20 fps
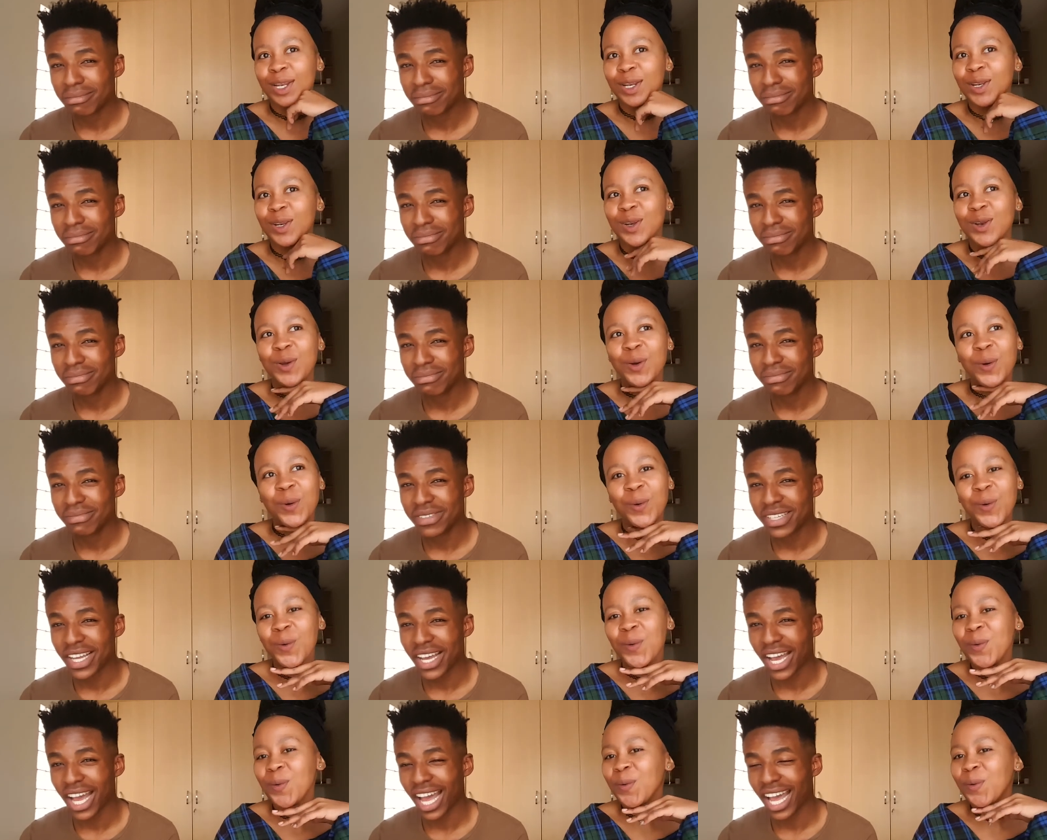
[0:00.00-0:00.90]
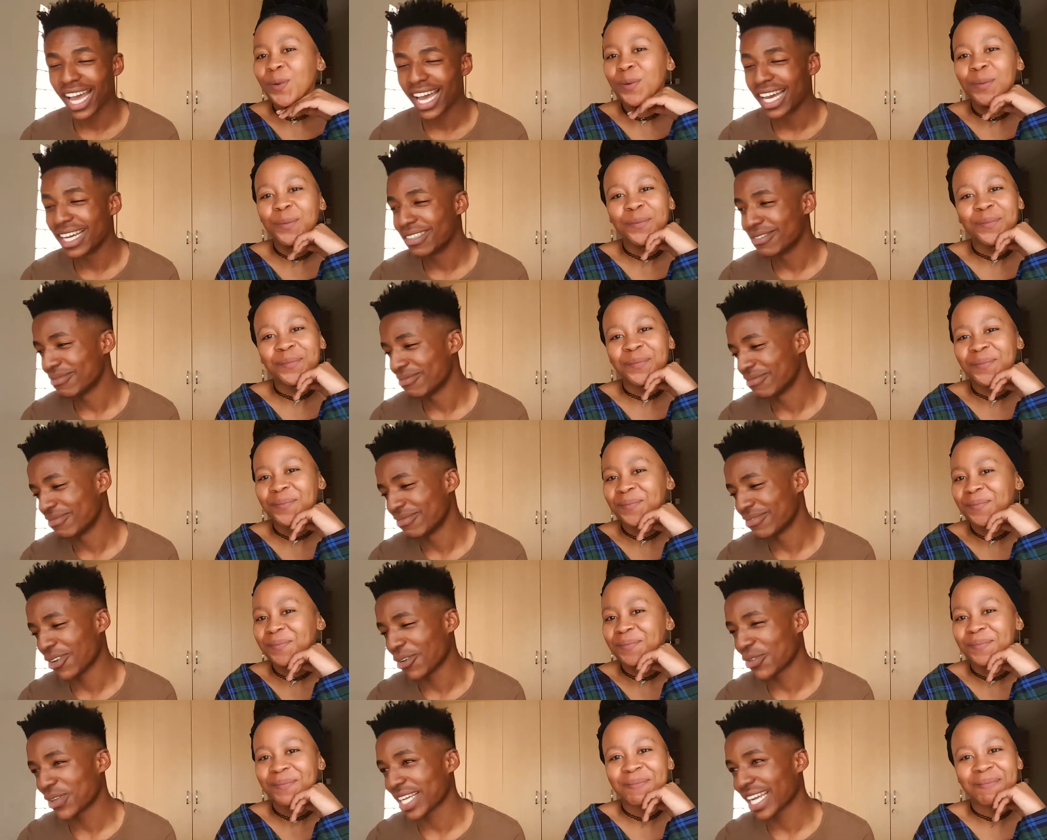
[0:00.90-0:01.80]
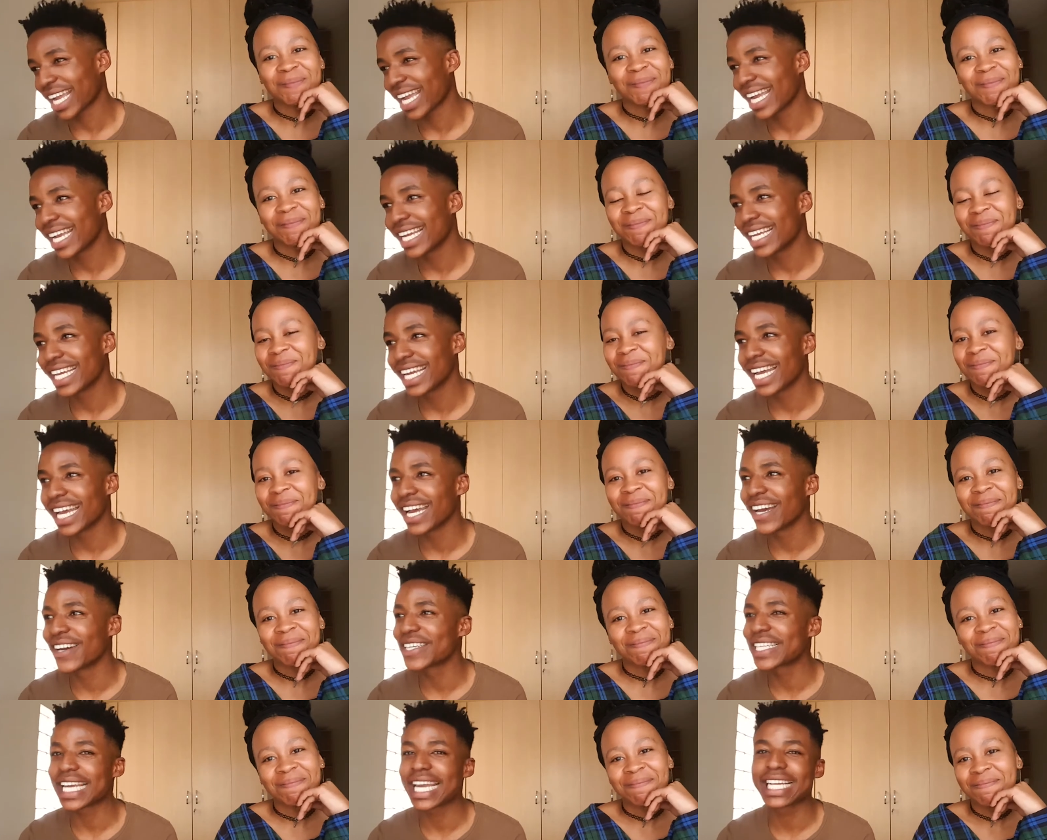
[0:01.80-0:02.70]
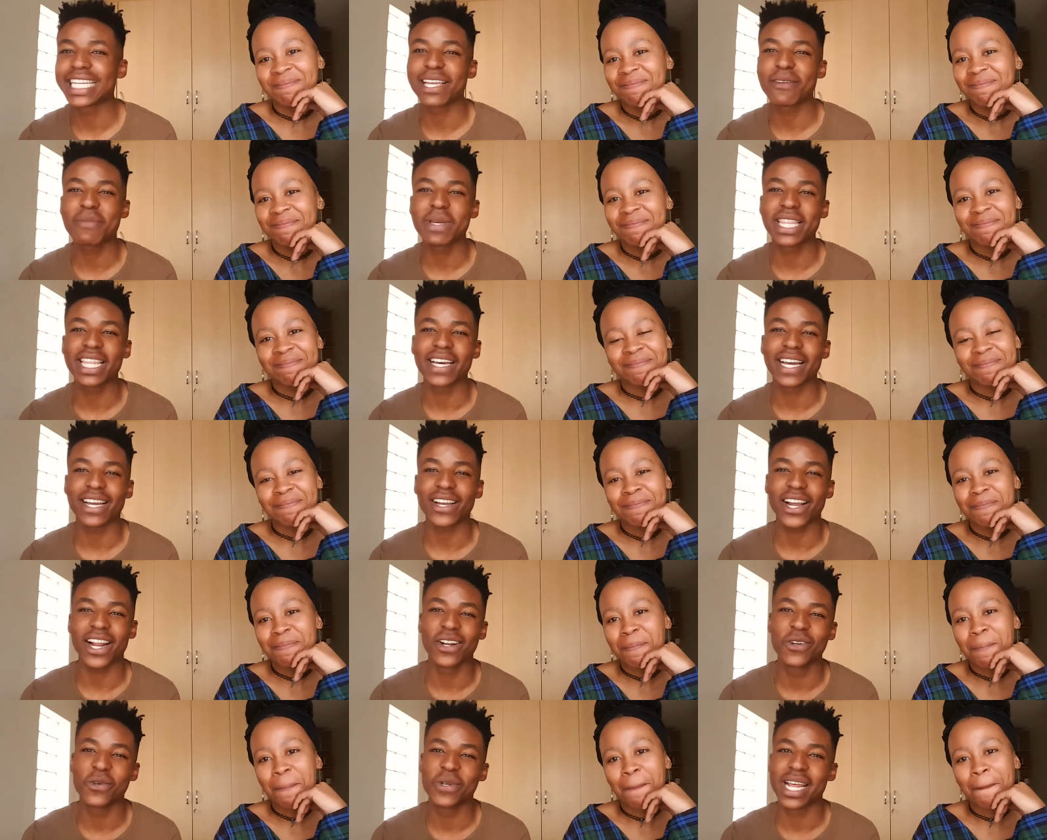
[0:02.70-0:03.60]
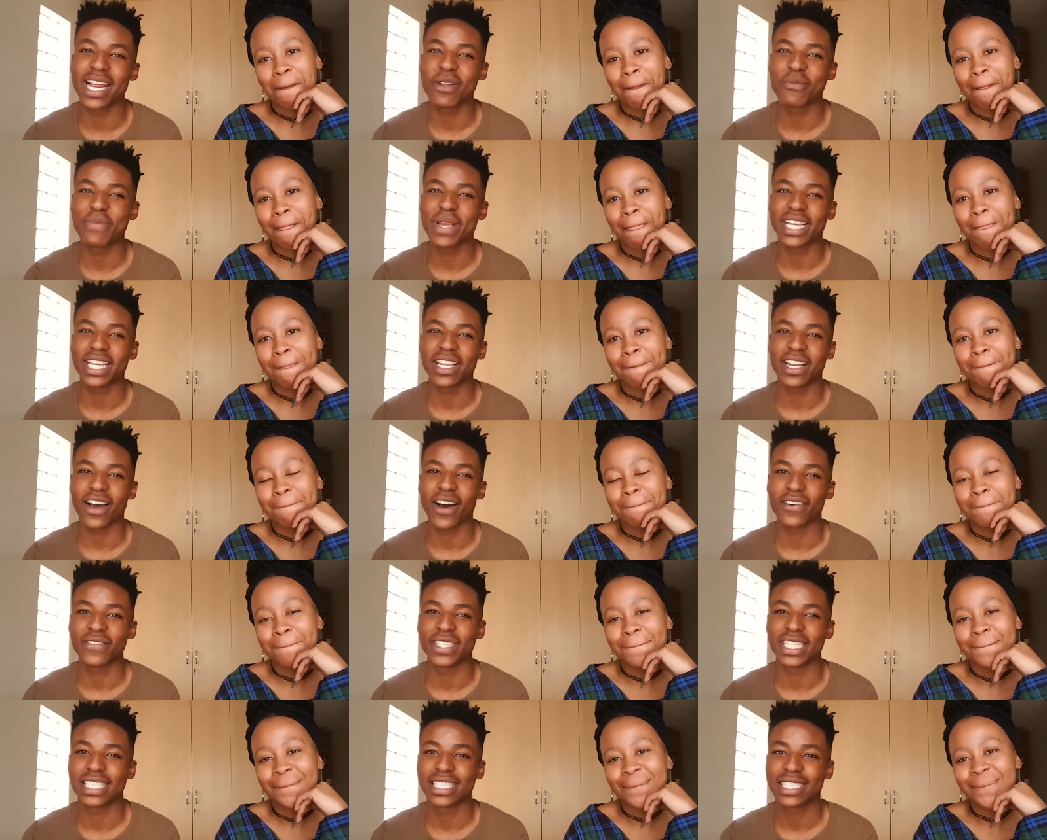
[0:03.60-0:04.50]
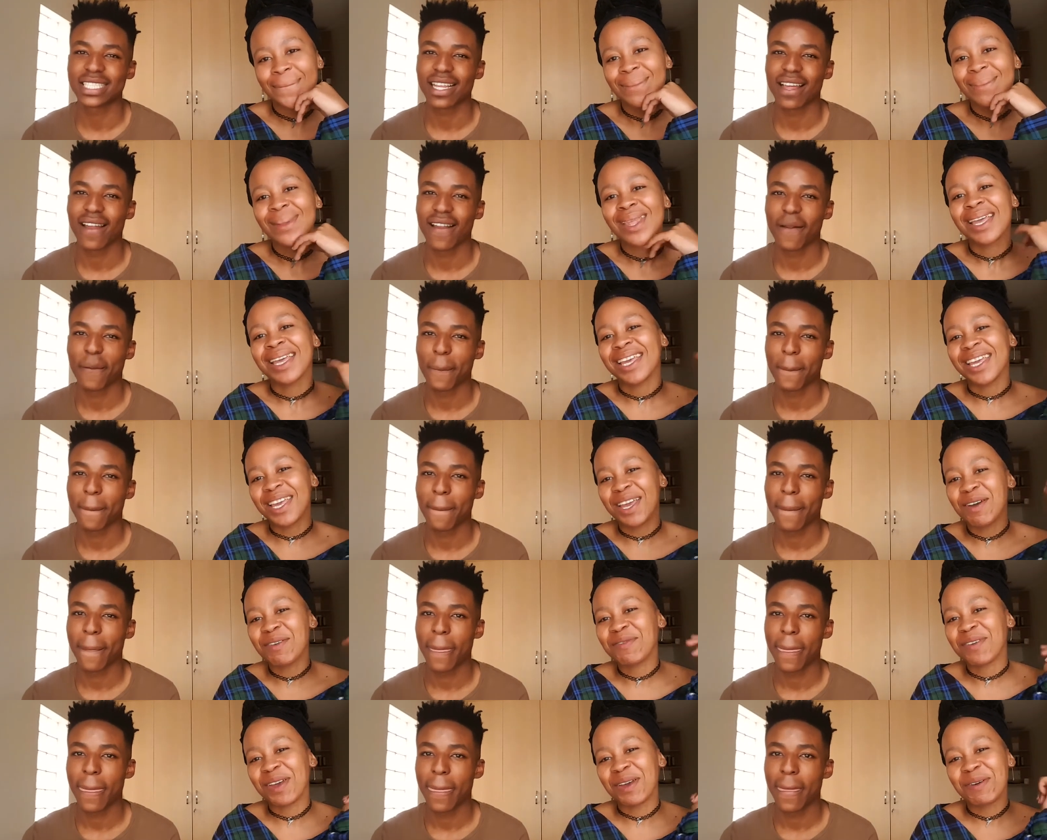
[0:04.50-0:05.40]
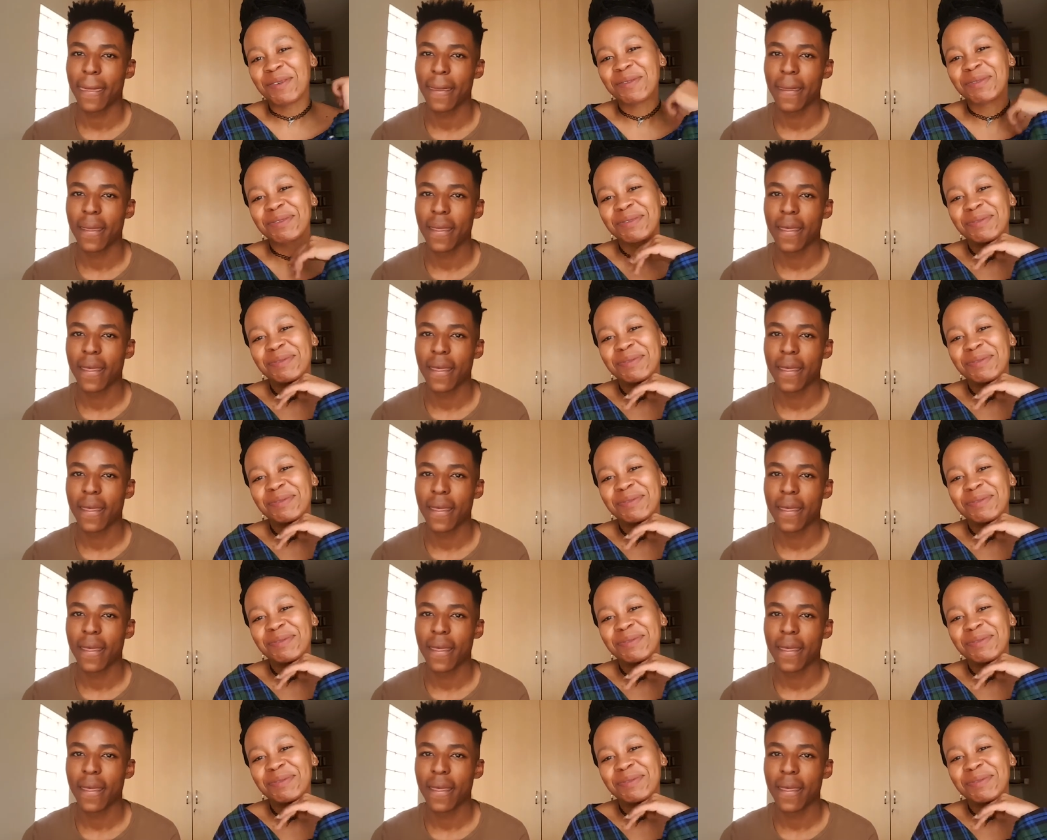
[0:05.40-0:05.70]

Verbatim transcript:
Speaker 1: No. Okay, give me the clue that'll make it obvious.
Speaker 2: EFF.